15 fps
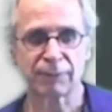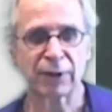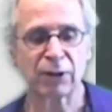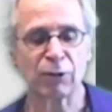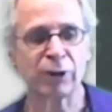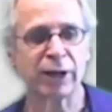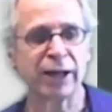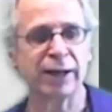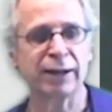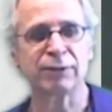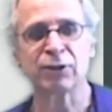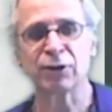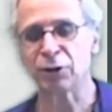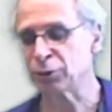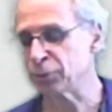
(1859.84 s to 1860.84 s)
Okay,
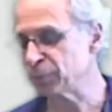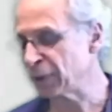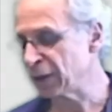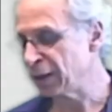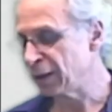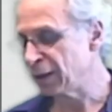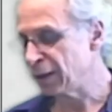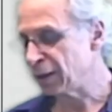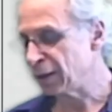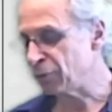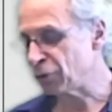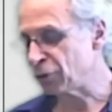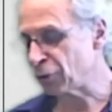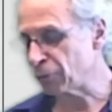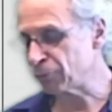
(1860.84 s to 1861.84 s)
so if
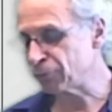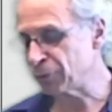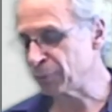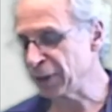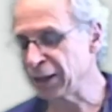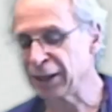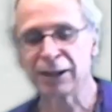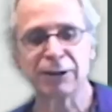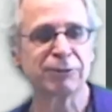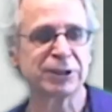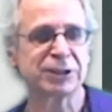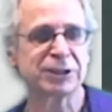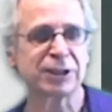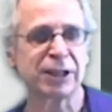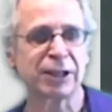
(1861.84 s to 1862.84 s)
you're not familiar
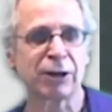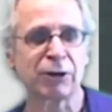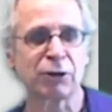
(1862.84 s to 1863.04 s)
with a